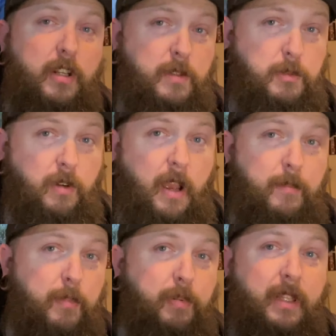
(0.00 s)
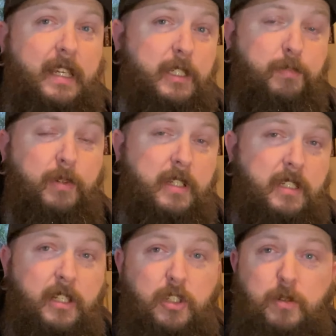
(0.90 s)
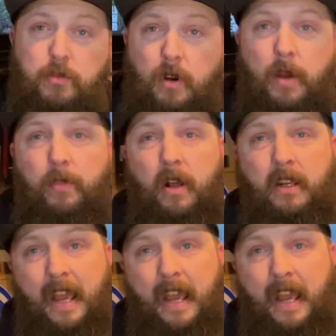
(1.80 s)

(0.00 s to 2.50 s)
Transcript: subscribed, please, please hit the subscribe button